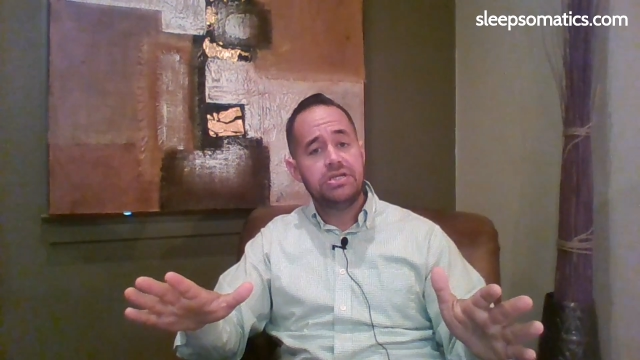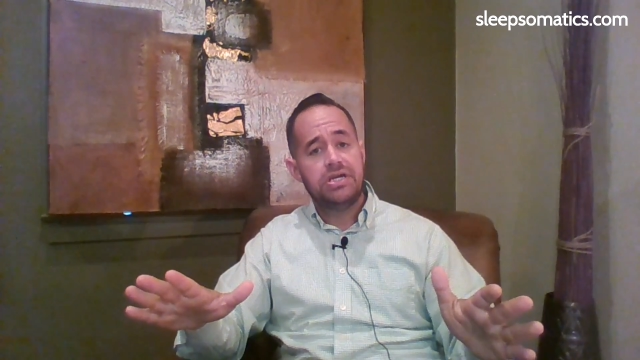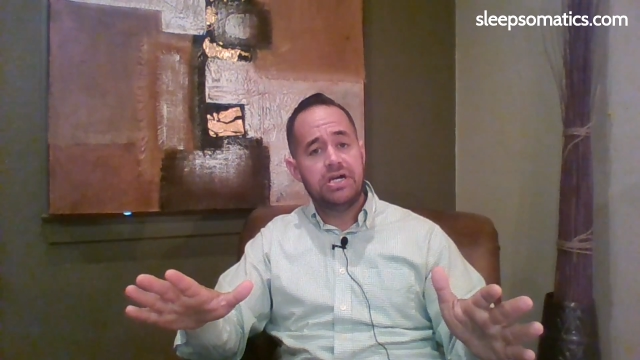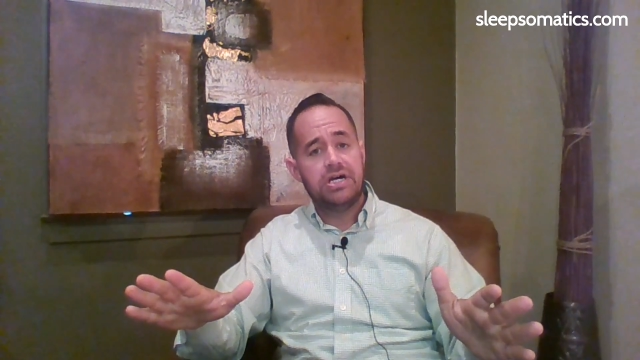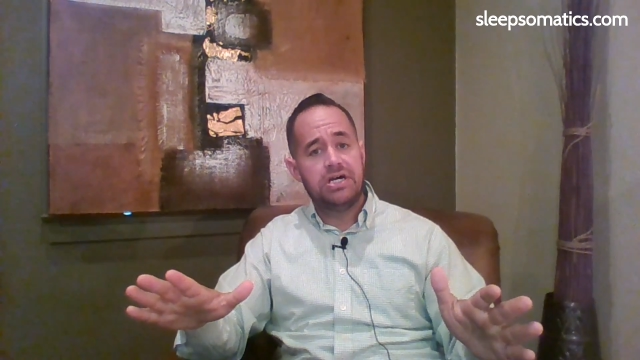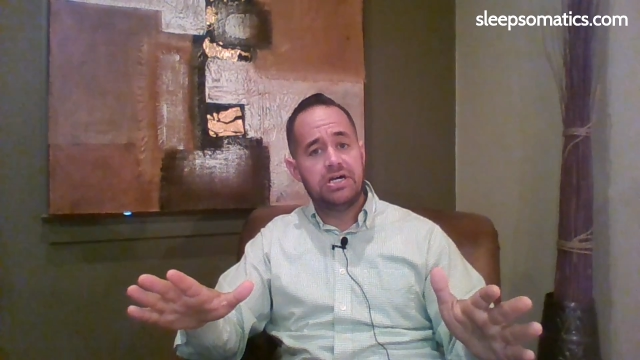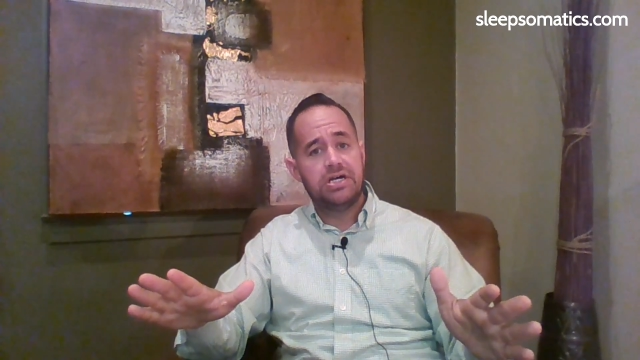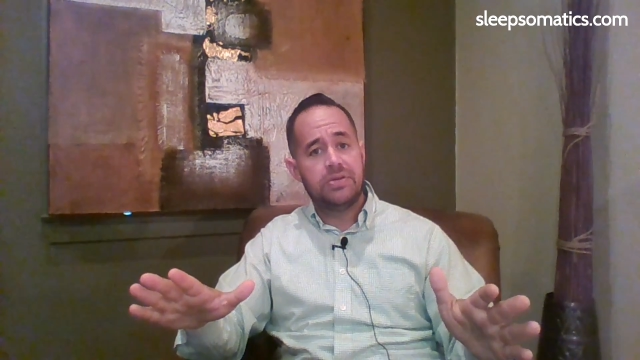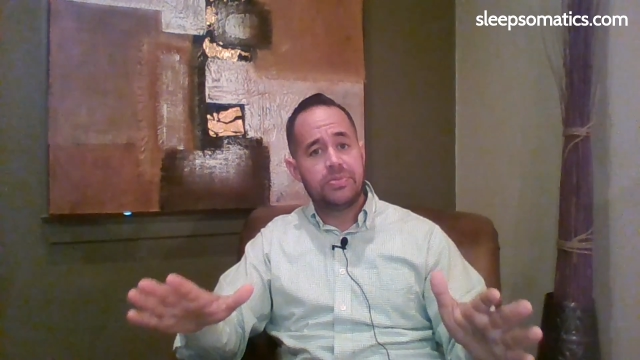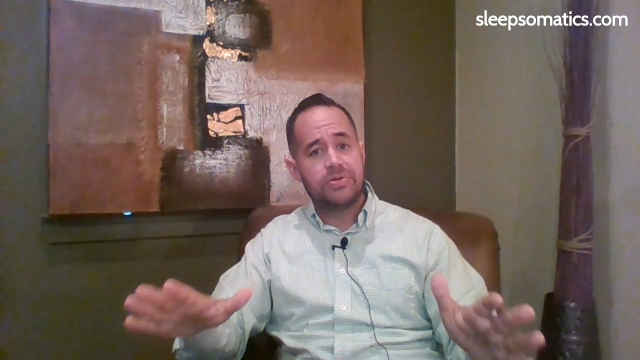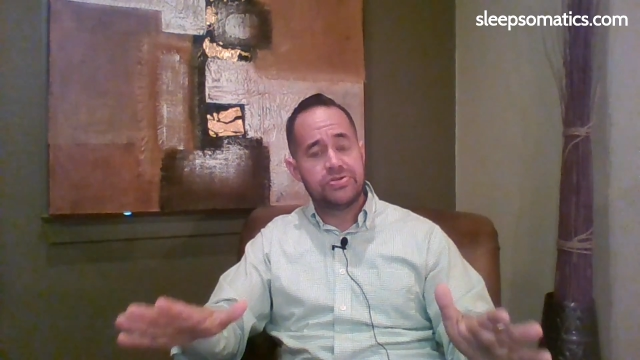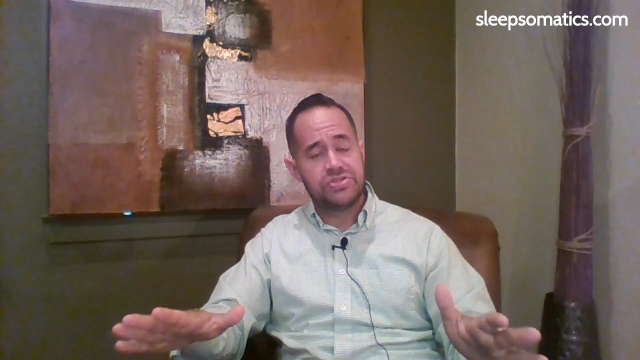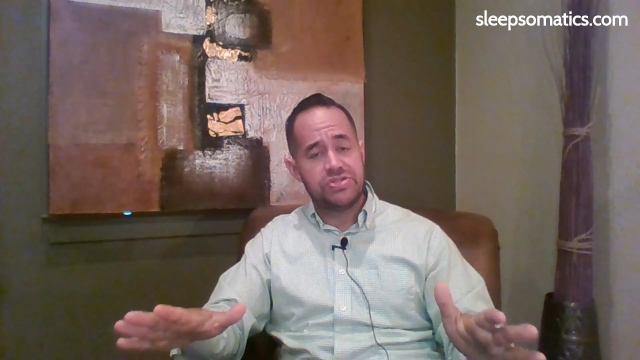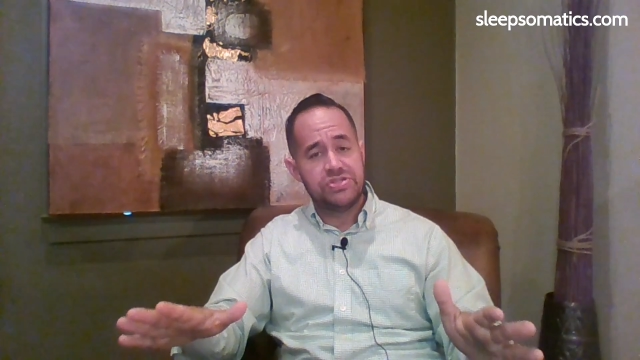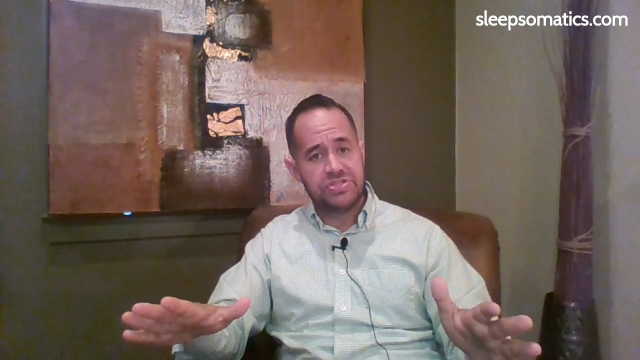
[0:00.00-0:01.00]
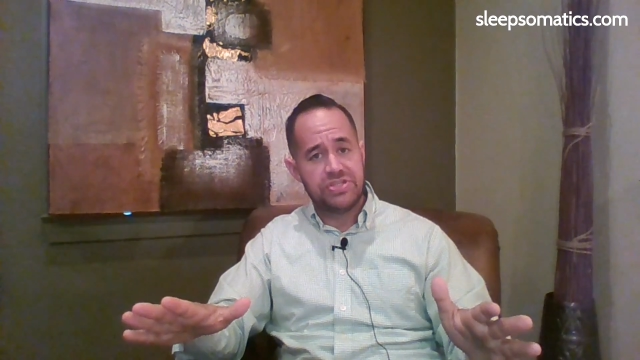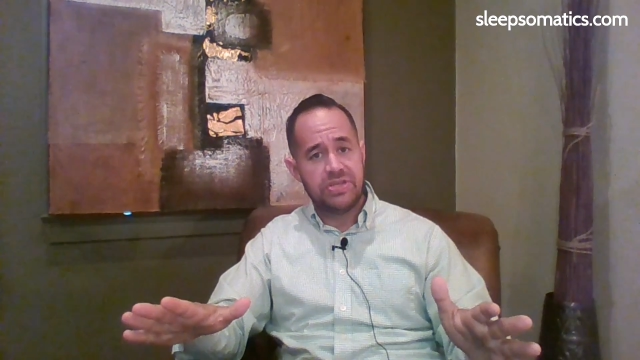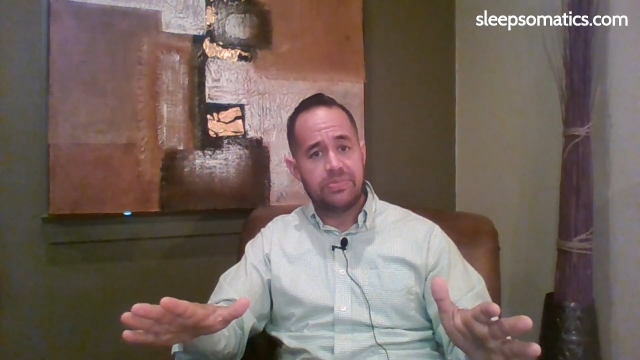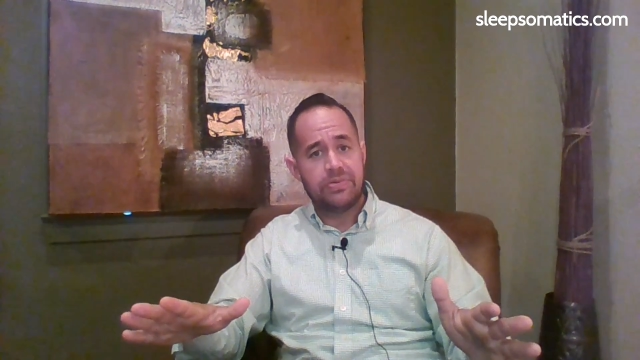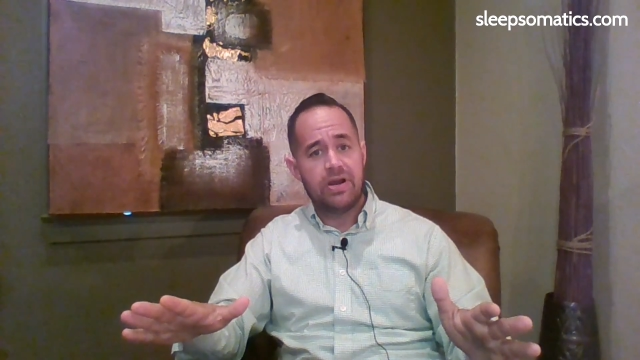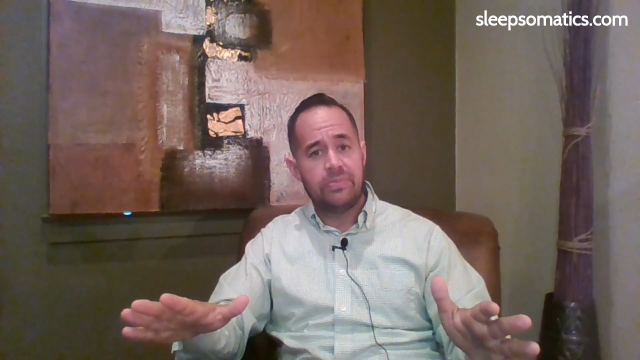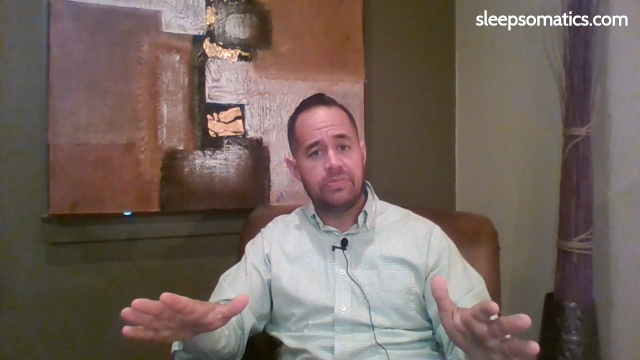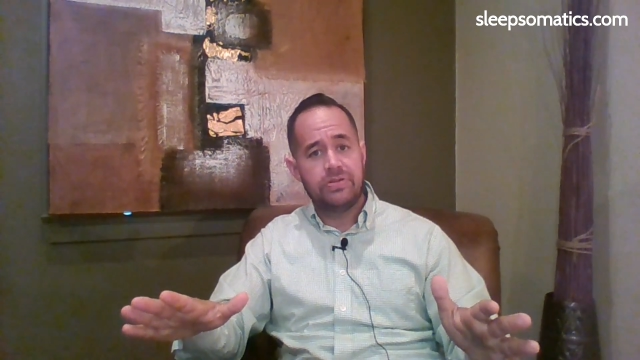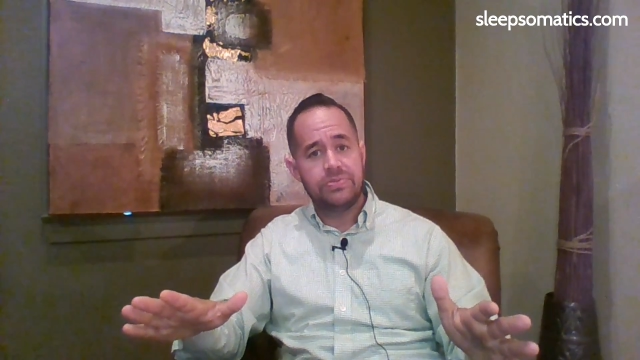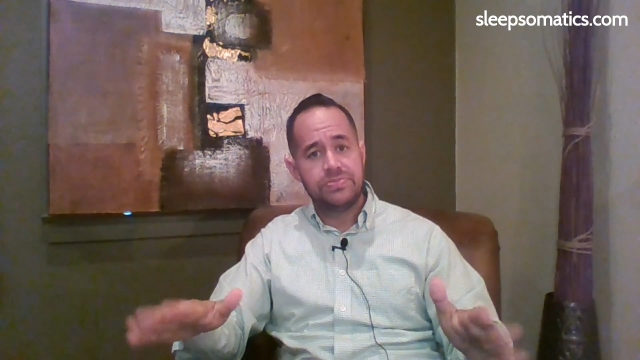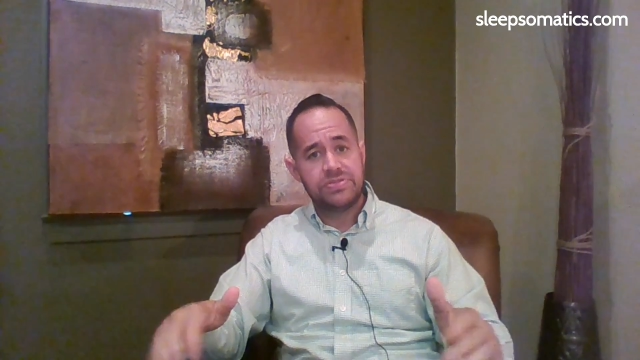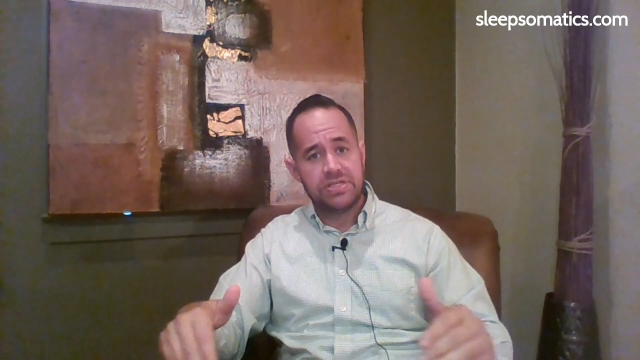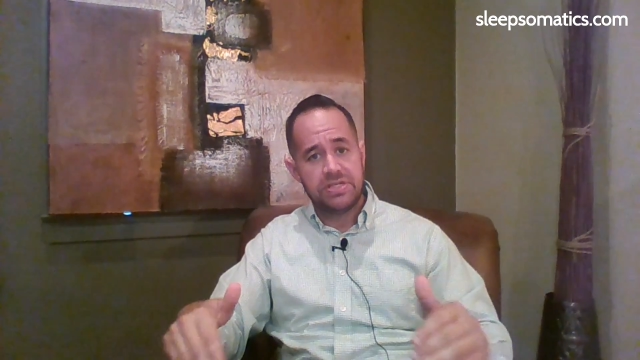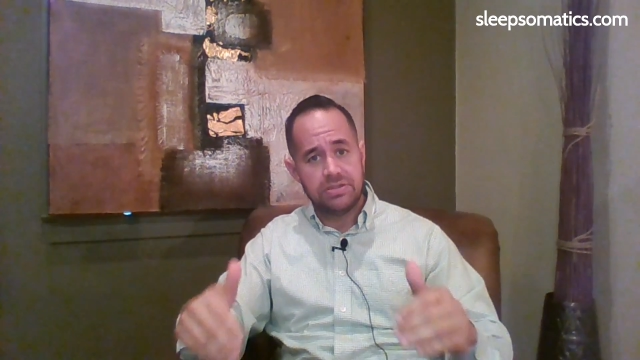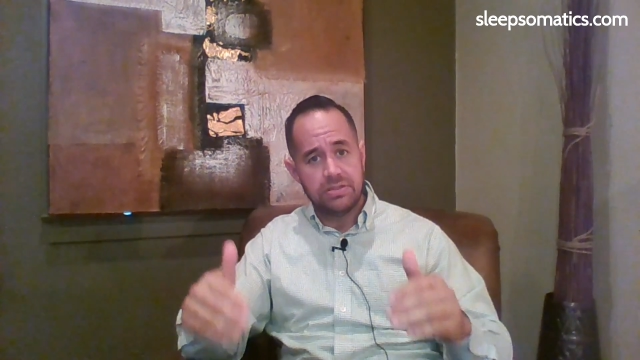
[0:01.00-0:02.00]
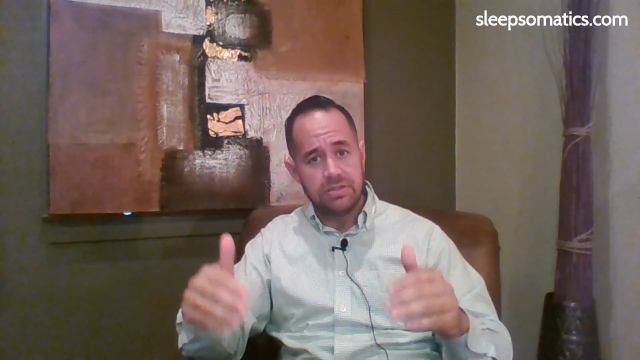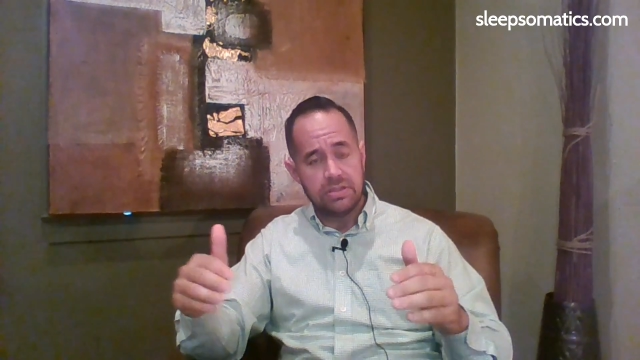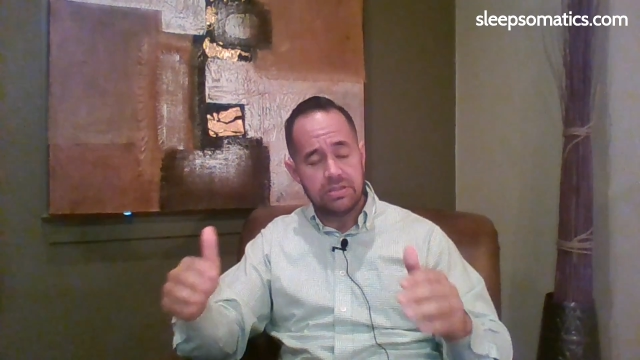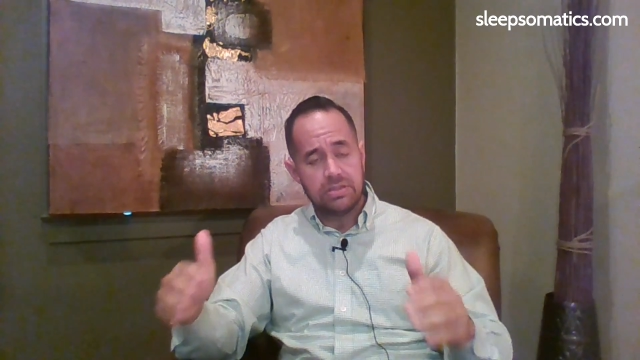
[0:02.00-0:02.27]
a person's sleep problems and